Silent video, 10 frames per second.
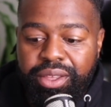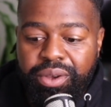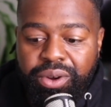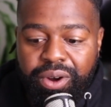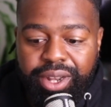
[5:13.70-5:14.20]

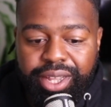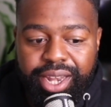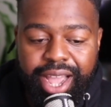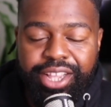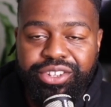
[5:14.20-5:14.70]
you
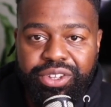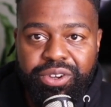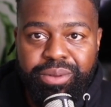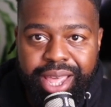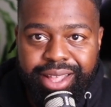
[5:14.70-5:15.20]
calling Ice
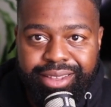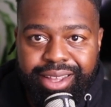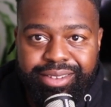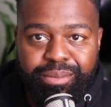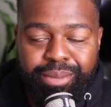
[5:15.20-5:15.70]
Cube
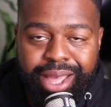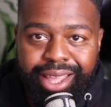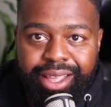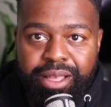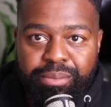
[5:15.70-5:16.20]

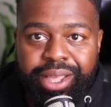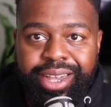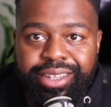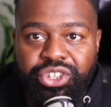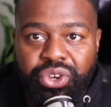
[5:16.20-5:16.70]
anti-Semitic
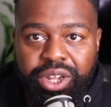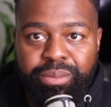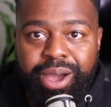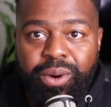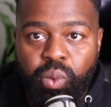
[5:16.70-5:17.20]
because he talking
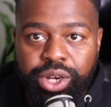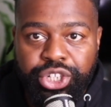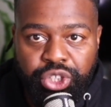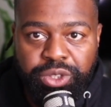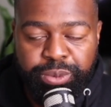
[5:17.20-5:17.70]
about
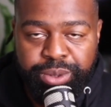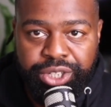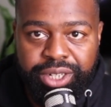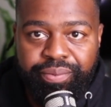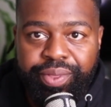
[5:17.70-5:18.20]
one Jewish
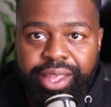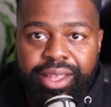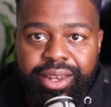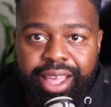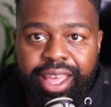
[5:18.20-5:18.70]
person
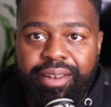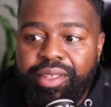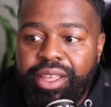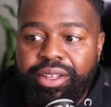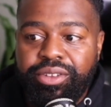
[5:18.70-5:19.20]

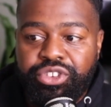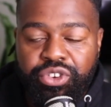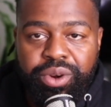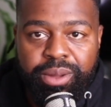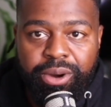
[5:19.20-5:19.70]
that
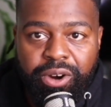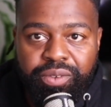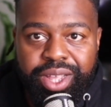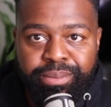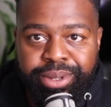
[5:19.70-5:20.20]
screwed him
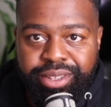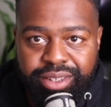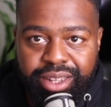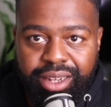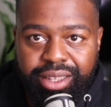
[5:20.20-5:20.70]
over in
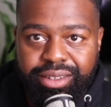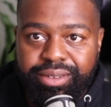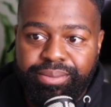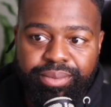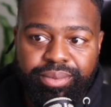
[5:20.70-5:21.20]
business dealings.
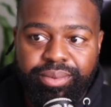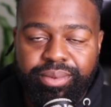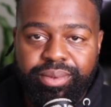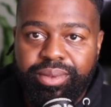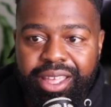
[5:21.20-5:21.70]

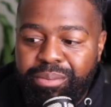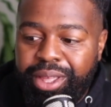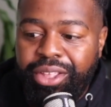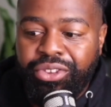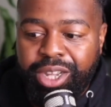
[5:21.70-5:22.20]
But
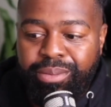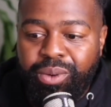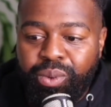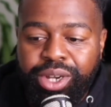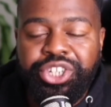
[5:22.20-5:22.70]
he talk
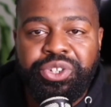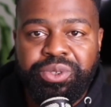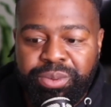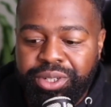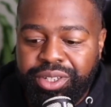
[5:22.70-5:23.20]
about one
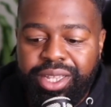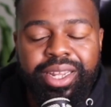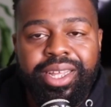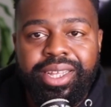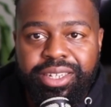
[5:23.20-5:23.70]
Jewish
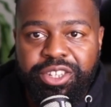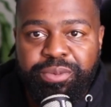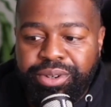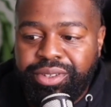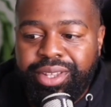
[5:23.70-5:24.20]
person, this
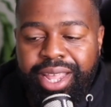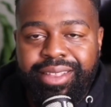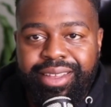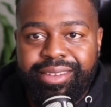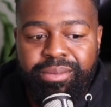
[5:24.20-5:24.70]
person's
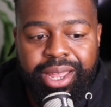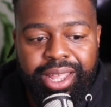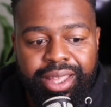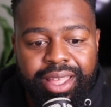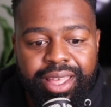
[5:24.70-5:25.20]

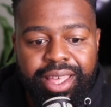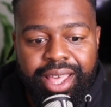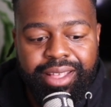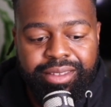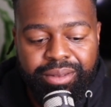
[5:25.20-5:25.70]
anti-Semitic,
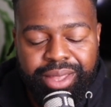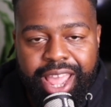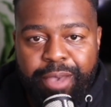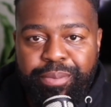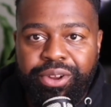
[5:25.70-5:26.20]
and something
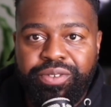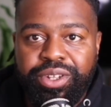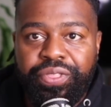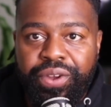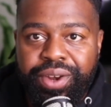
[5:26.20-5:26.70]
happened
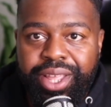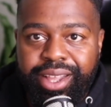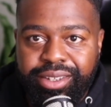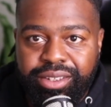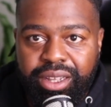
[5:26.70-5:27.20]
over 30
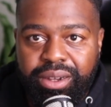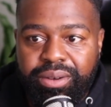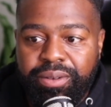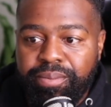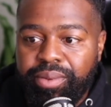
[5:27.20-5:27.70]
years ago.